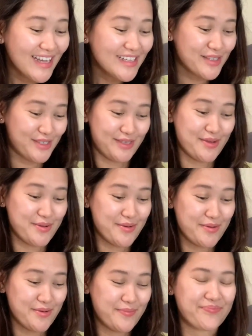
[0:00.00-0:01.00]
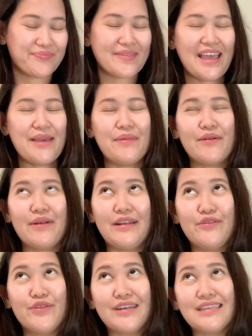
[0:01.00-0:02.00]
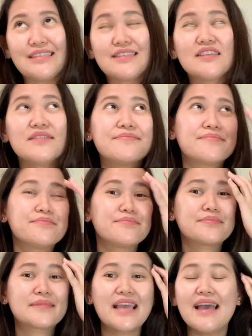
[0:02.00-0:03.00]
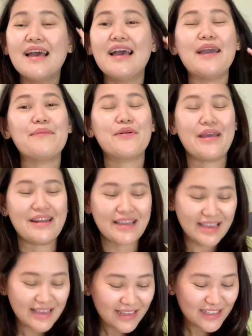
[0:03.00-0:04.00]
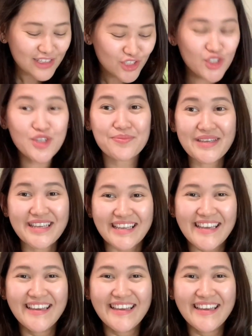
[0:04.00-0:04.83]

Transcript: So, am I ready for this? Am I ready? Should be.